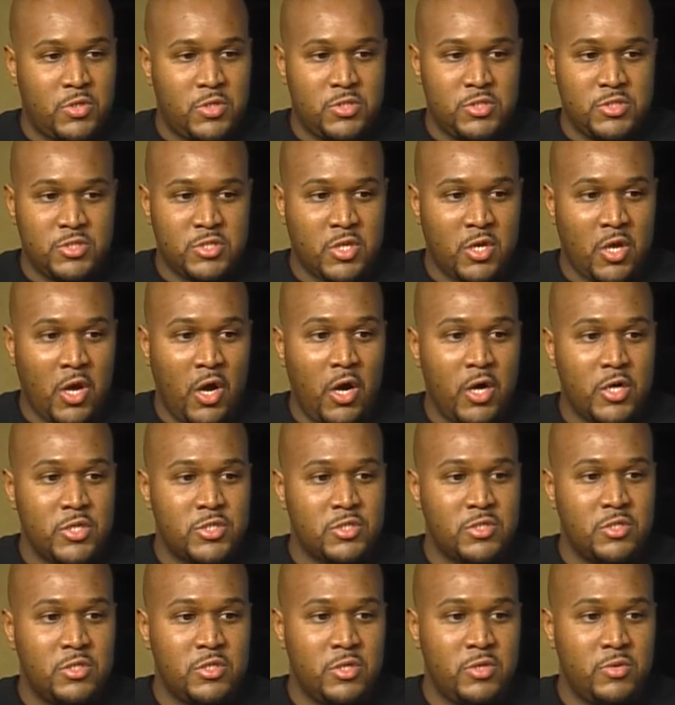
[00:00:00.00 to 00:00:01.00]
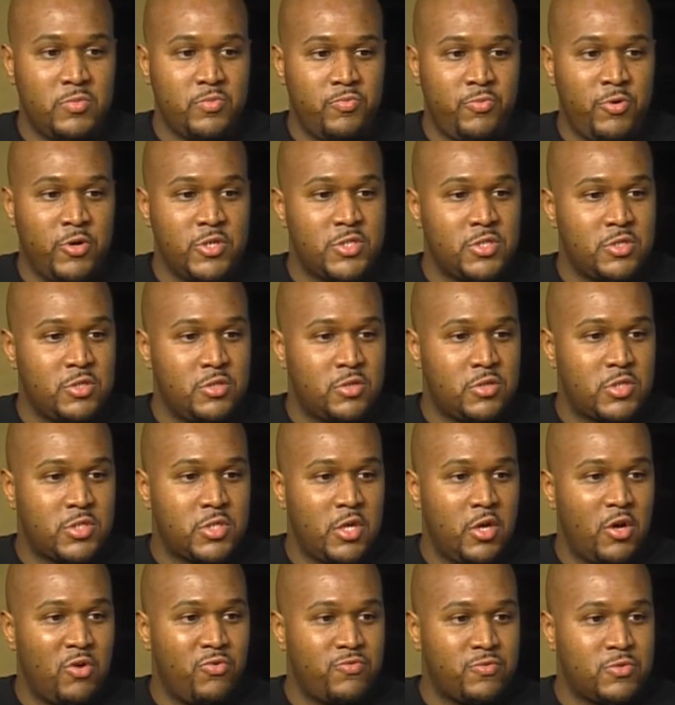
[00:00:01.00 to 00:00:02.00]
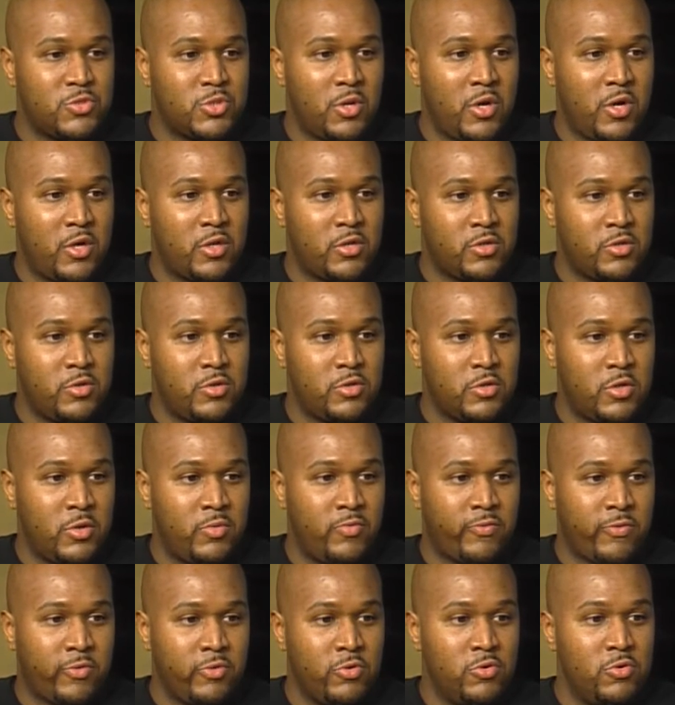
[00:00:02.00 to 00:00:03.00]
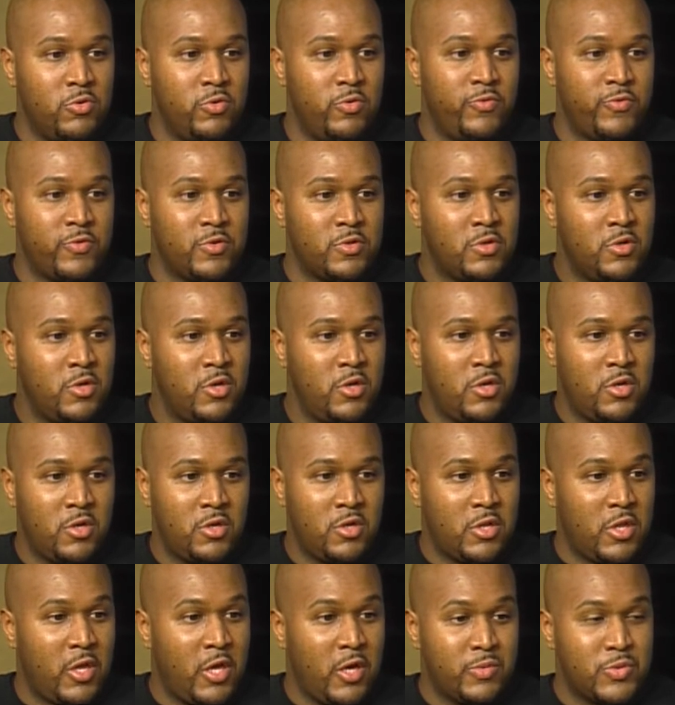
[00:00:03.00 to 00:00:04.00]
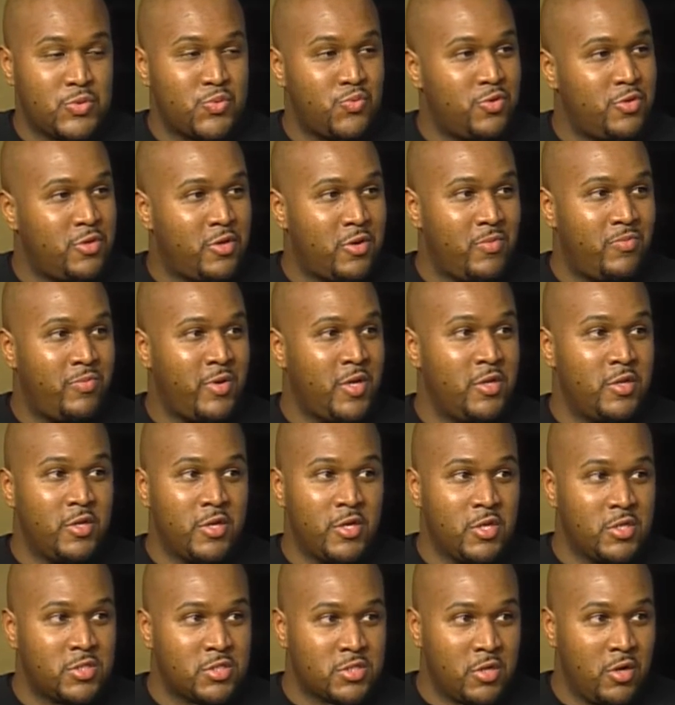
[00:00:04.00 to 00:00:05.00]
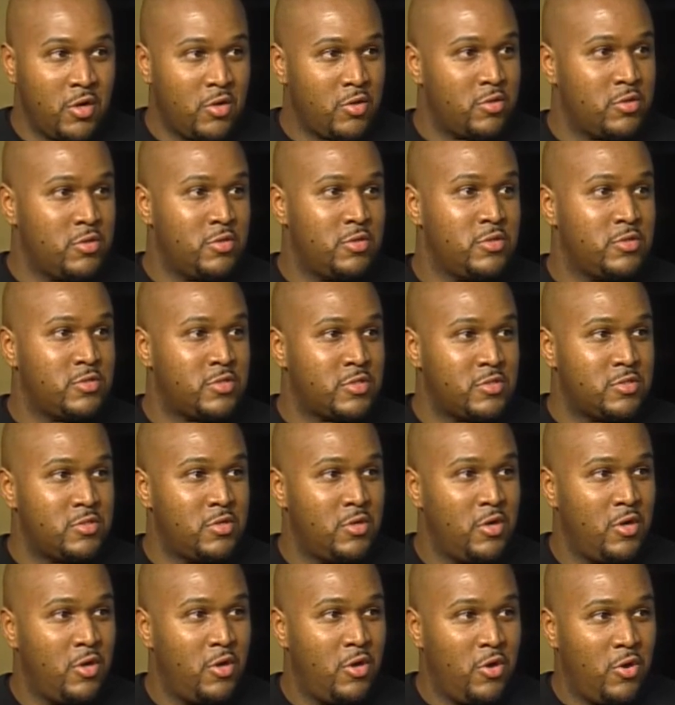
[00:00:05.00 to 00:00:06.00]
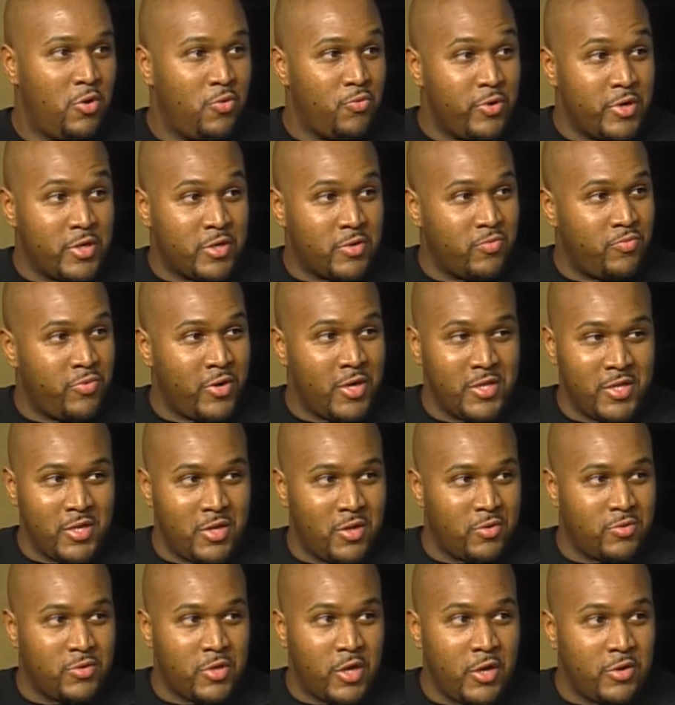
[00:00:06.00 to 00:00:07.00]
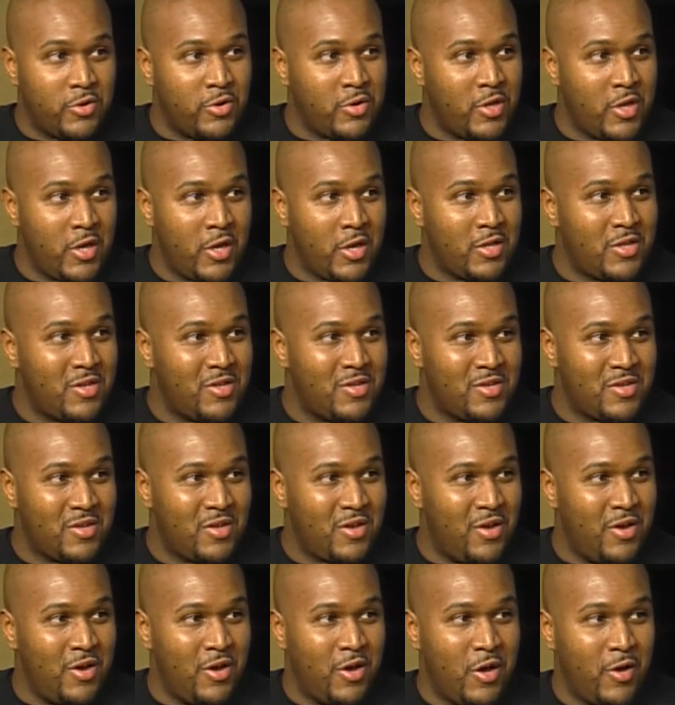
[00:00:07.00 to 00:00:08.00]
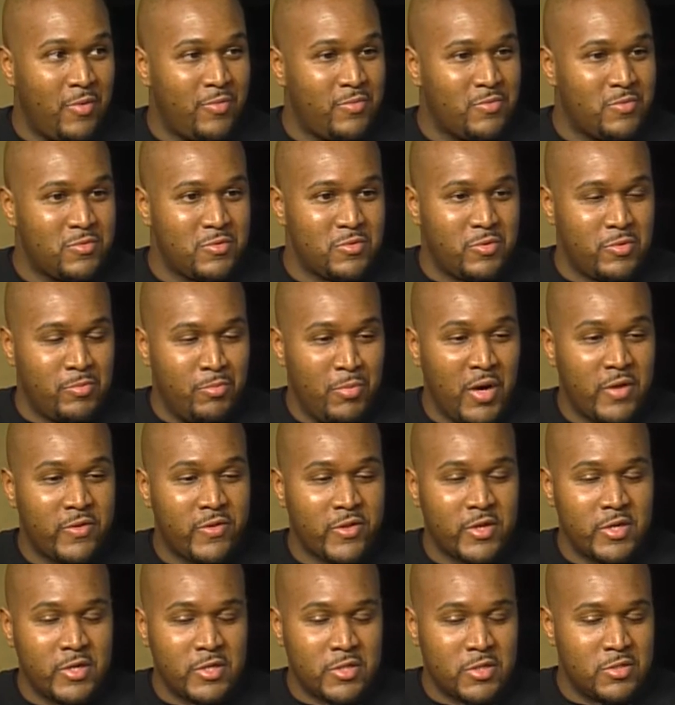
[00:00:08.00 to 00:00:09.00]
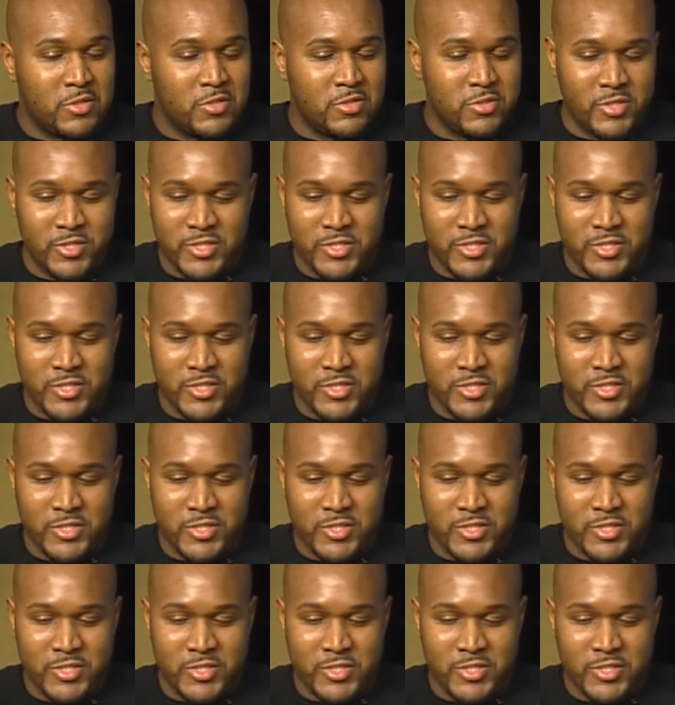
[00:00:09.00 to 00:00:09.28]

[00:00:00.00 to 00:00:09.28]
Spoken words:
just constantly pushing yourself and trying to improve. And it helps when you compete against others. And we competed on the internet, monthly